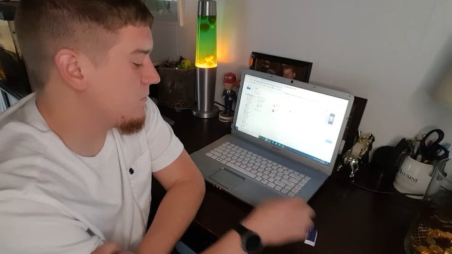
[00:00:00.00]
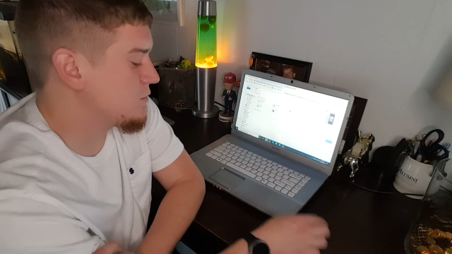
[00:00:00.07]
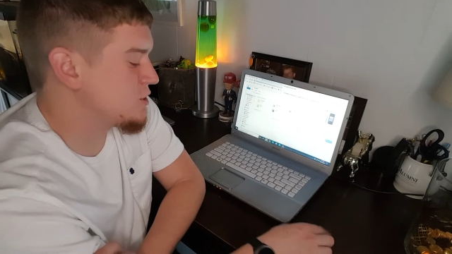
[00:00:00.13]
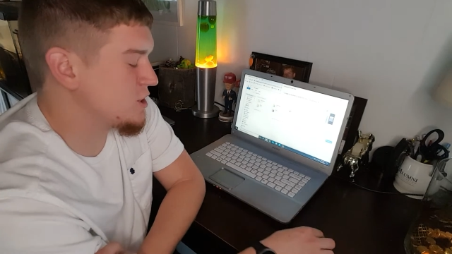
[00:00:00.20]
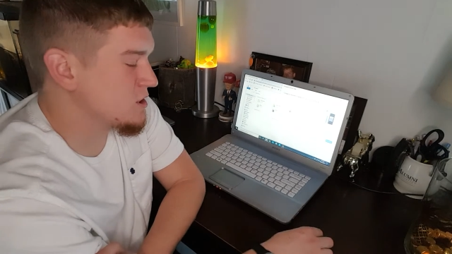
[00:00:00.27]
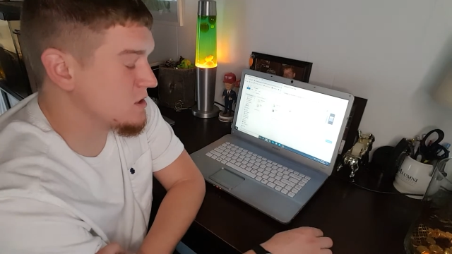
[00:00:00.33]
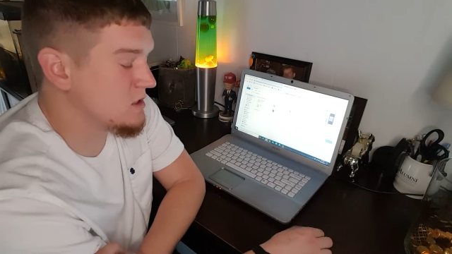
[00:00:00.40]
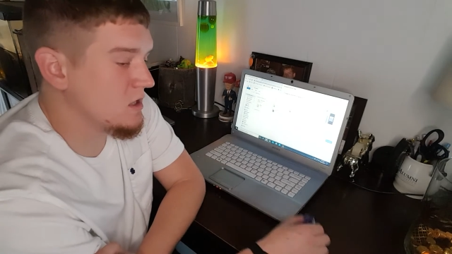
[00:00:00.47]

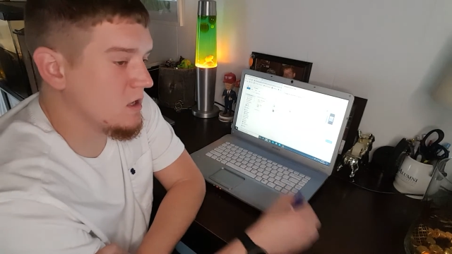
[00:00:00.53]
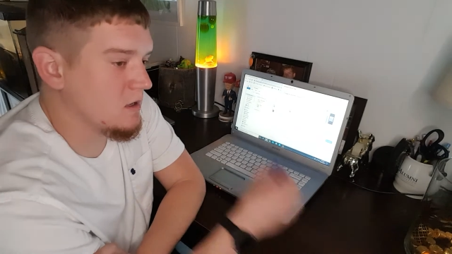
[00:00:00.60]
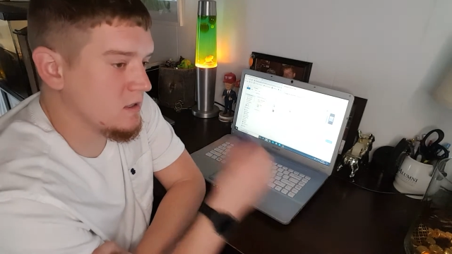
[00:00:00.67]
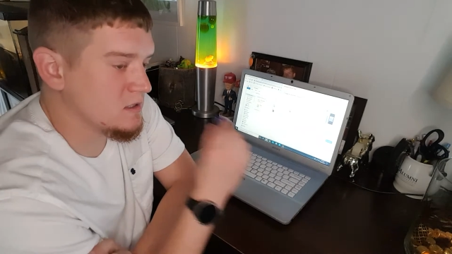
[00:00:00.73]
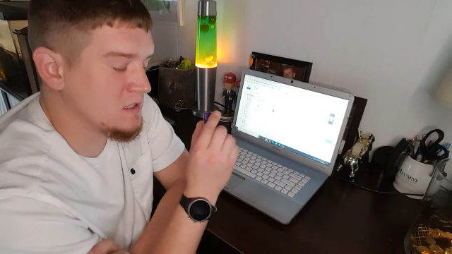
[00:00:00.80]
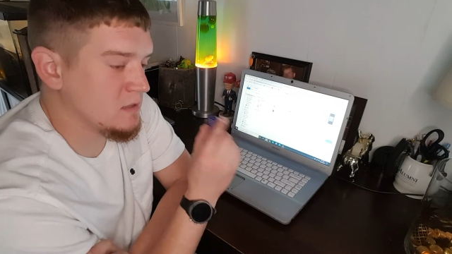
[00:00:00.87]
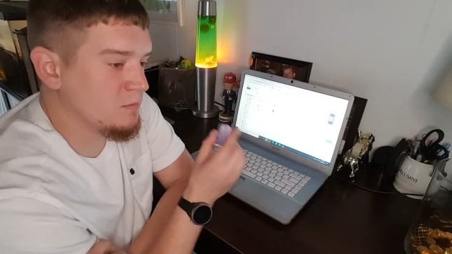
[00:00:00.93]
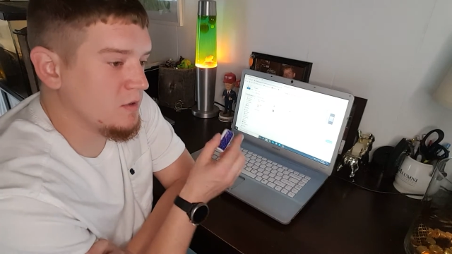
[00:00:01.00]
Just
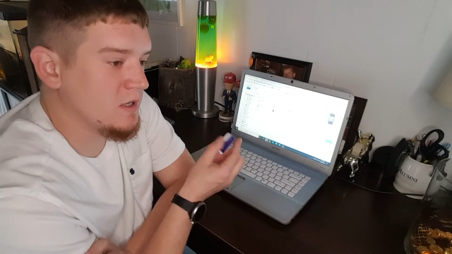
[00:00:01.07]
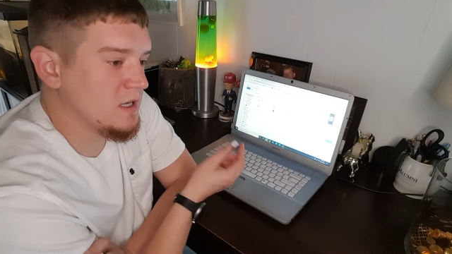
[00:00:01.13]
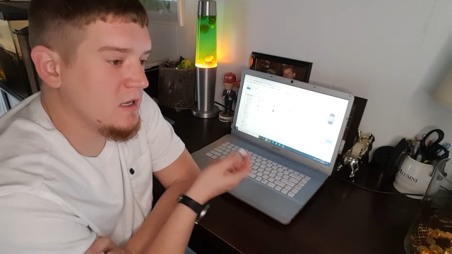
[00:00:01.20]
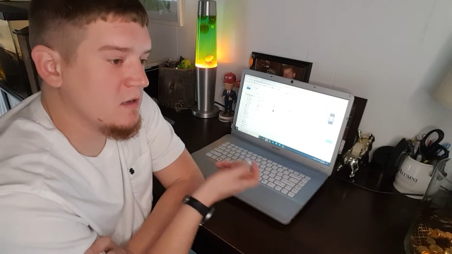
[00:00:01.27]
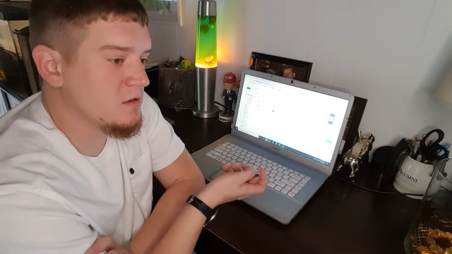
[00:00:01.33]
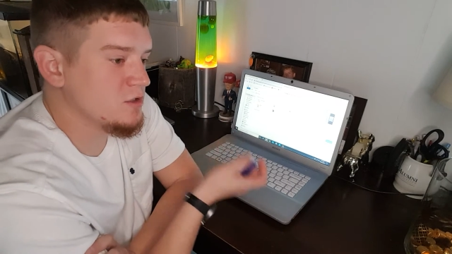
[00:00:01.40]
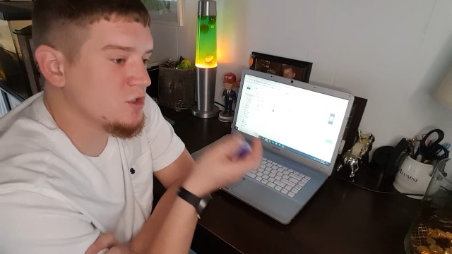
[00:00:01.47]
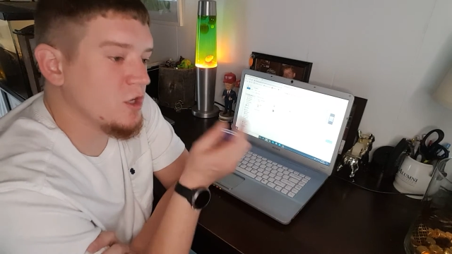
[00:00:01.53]
simply
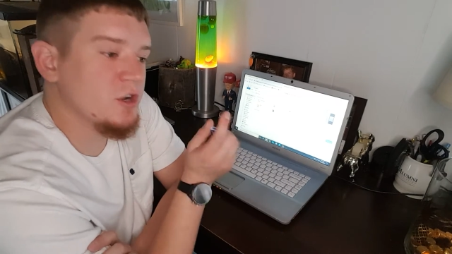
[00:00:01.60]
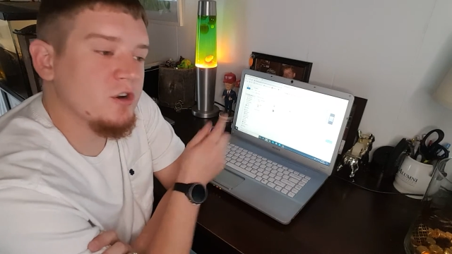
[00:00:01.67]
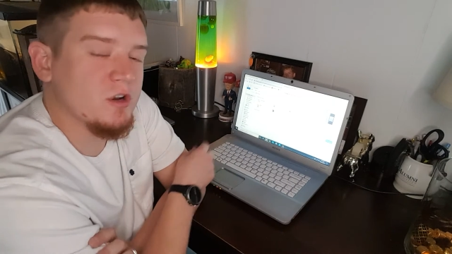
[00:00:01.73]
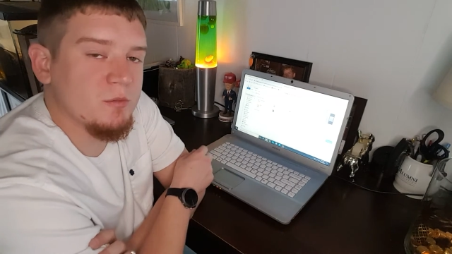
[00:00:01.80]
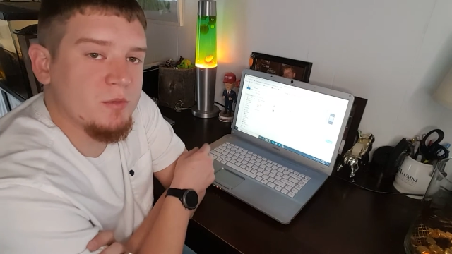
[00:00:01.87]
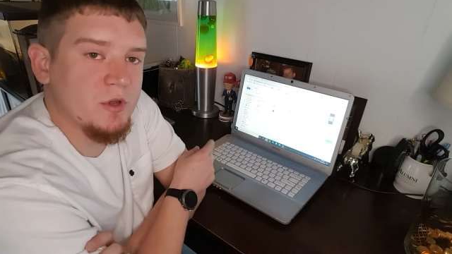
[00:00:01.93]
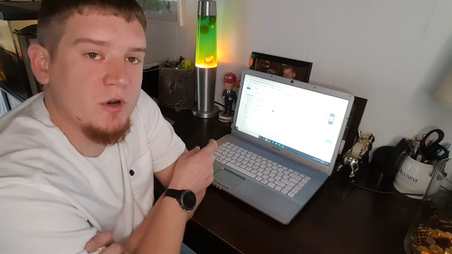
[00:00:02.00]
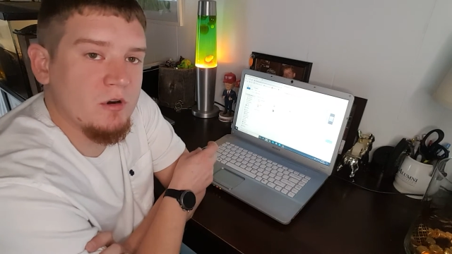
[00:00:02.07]
shut your
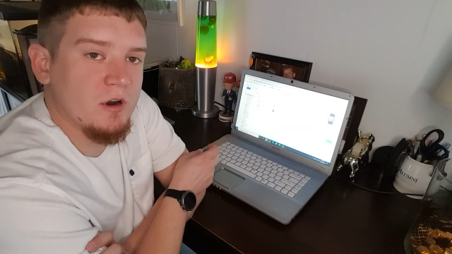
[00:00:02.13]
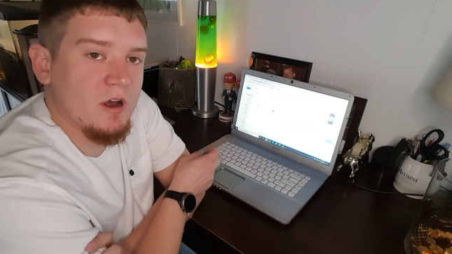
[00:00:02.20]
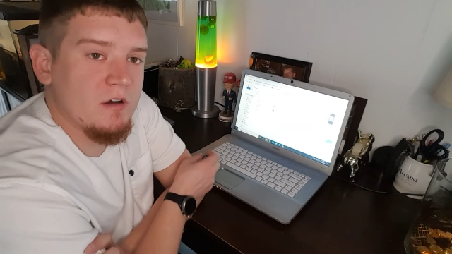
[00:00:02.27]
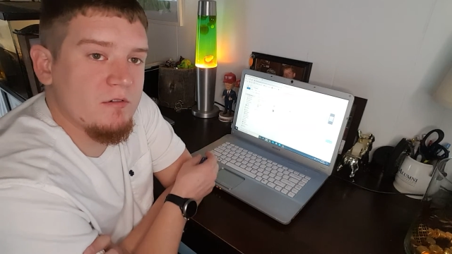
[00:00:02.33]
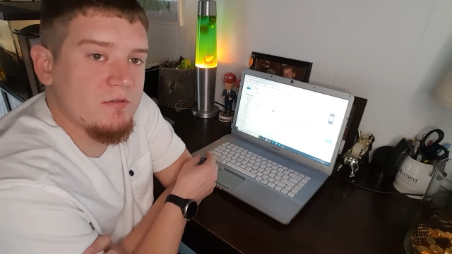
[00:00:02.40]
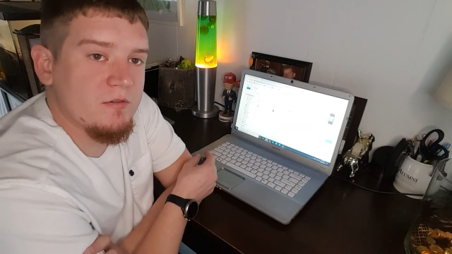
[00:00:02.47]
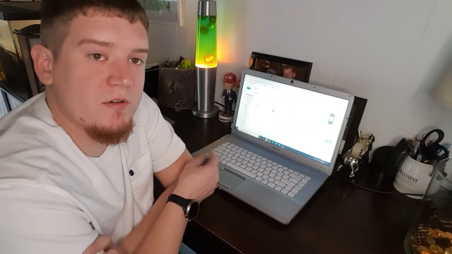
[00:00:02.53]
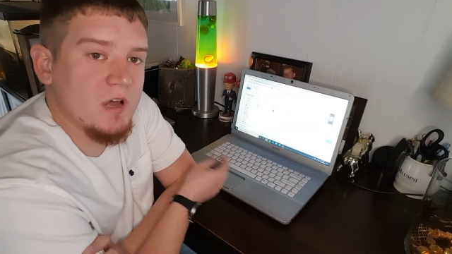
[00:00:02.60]
computer off,
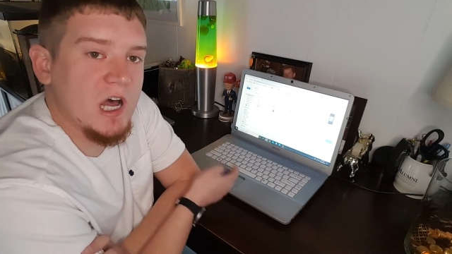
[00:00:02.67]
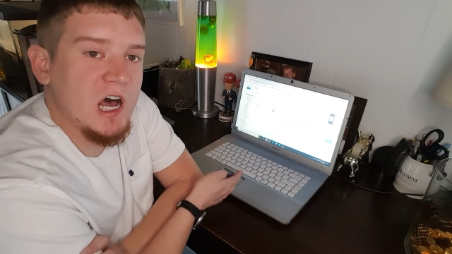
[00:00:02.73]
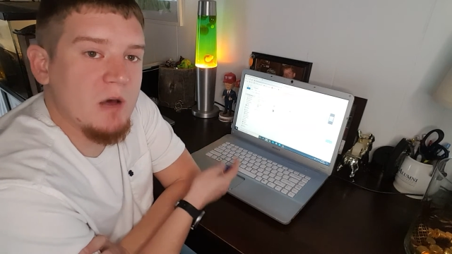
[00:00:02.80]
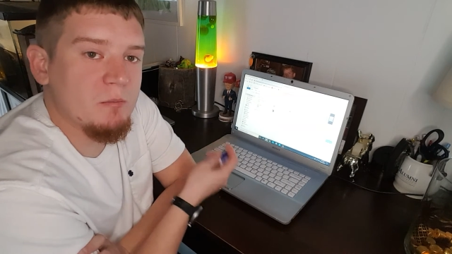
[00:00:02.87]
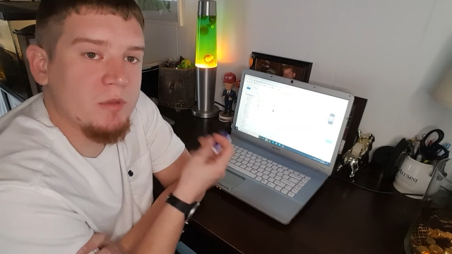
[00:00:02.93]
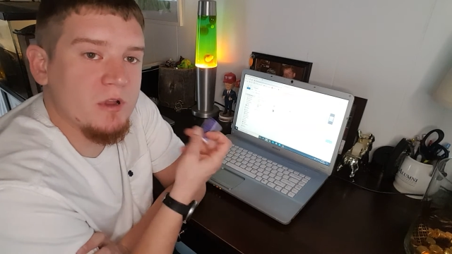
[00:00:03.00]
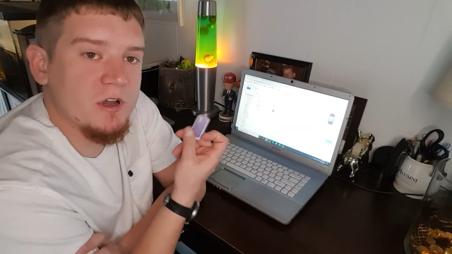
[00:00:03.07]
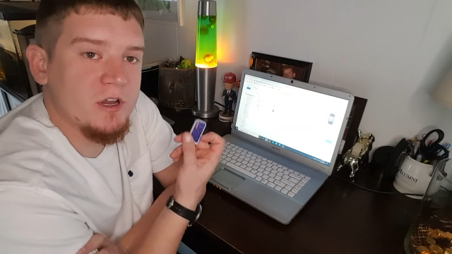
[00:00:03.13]

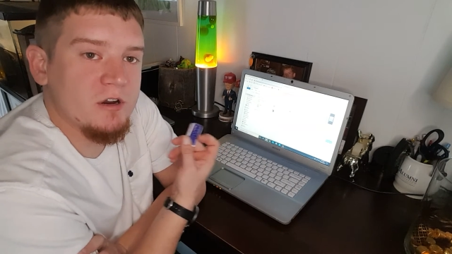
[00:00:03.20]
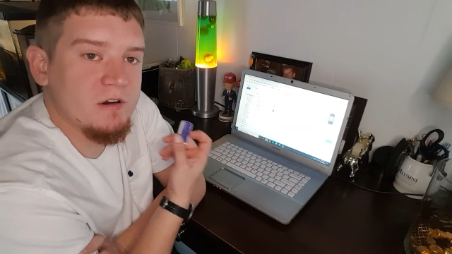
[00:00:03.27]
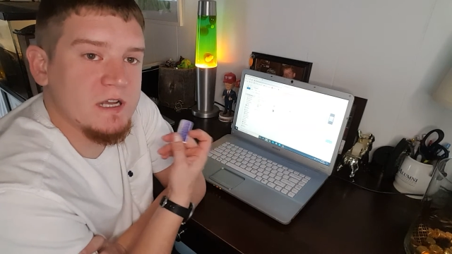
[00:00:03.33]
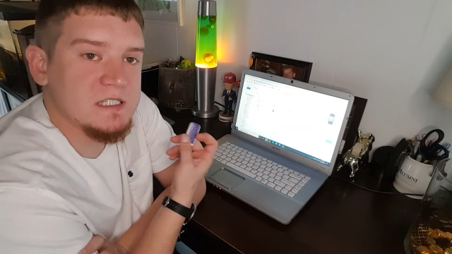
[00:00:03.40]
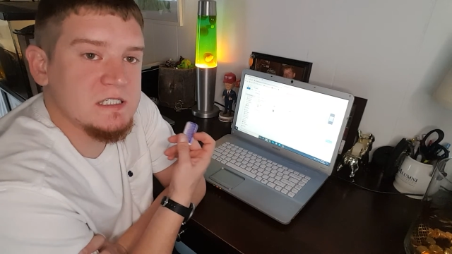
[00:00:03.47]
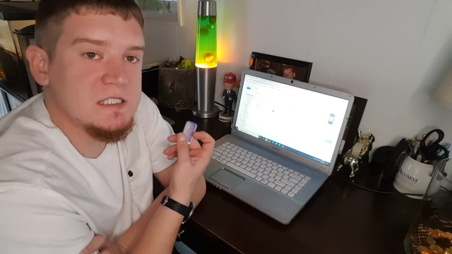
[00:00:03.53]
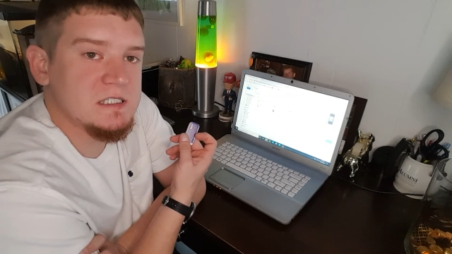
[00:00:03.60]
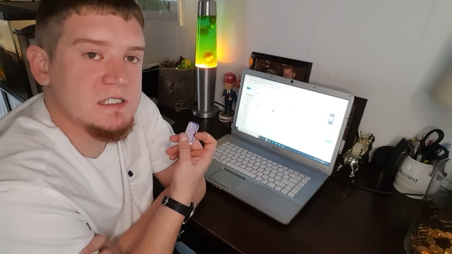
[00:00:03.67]
unplug your
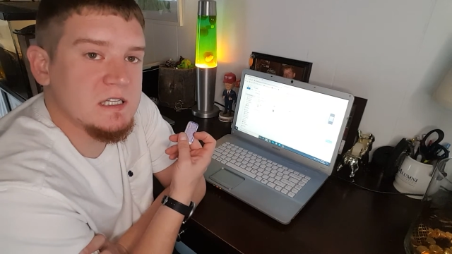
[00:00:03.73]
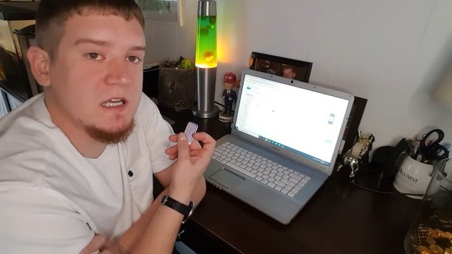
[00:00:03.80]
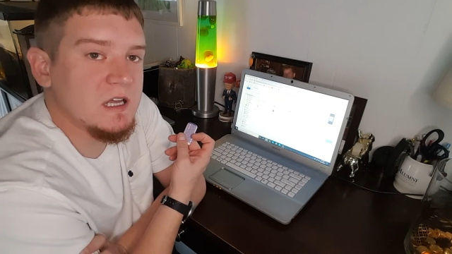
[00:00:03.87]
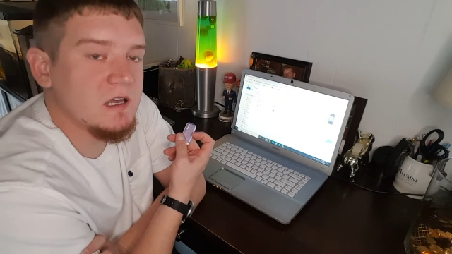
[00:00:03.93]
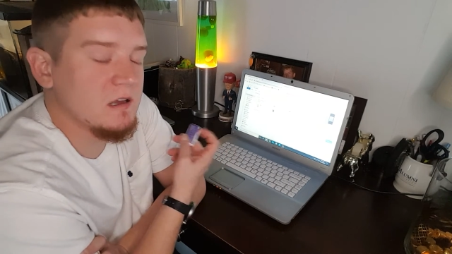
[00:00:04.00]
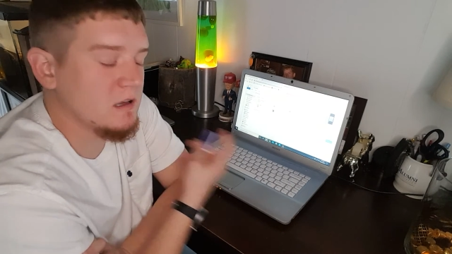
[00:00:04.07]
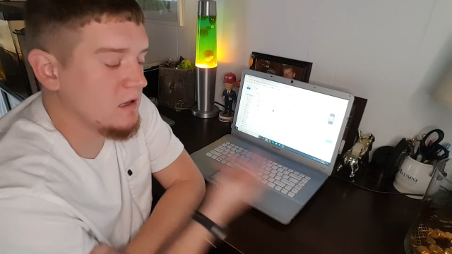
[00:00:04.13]
SD stick,